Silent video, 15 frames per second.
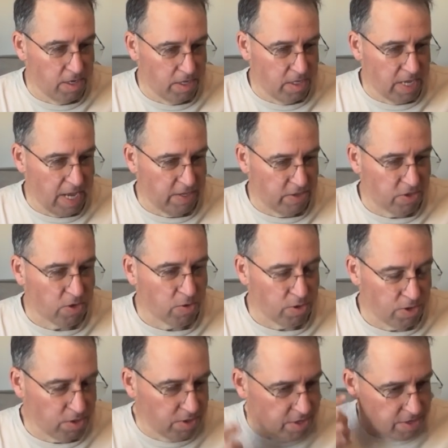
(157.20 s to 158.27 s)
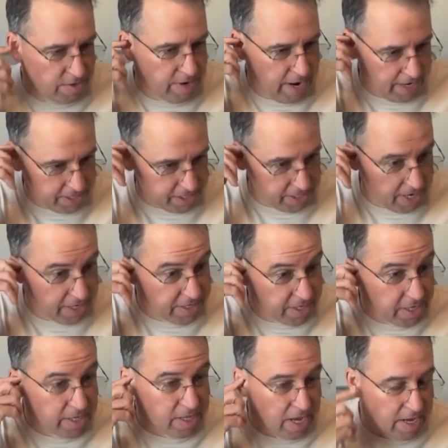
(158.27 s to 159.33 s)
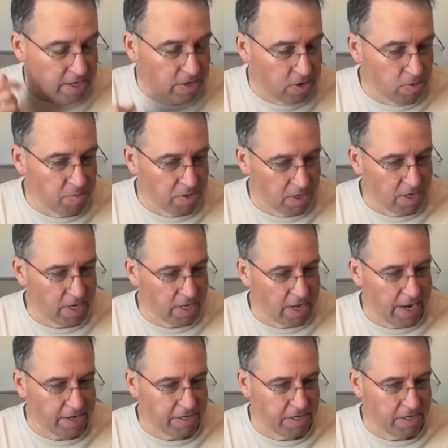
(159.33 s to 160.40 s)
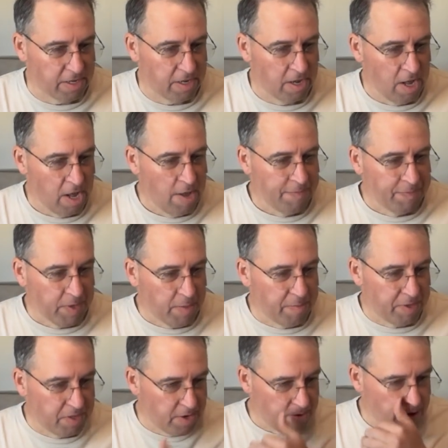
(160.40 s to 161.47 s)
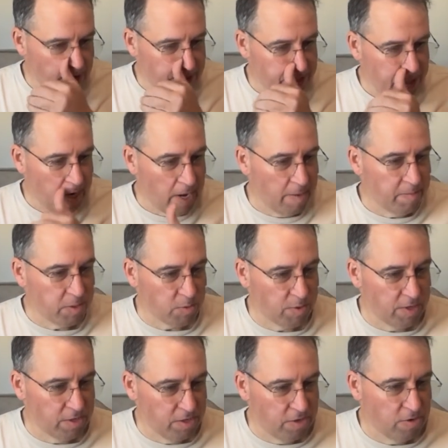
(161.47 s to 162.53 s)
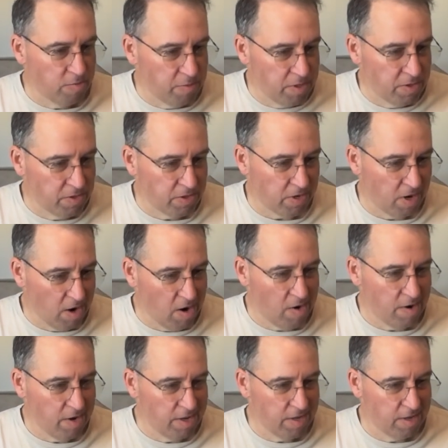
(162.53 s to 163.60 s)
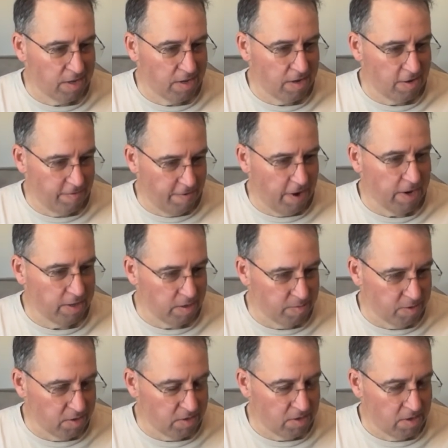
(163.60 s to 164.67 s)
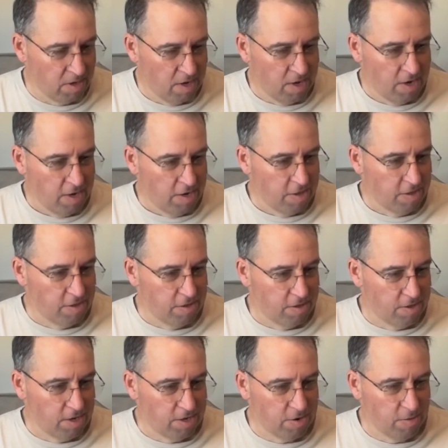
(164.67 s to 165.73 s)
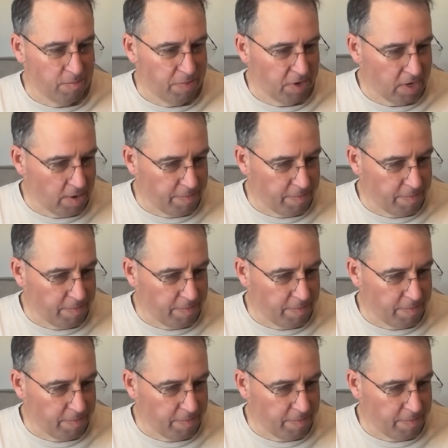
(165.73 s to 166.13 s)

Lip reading: that social interaction. I need that human connection. But there are times when humans aren't available. They don't pick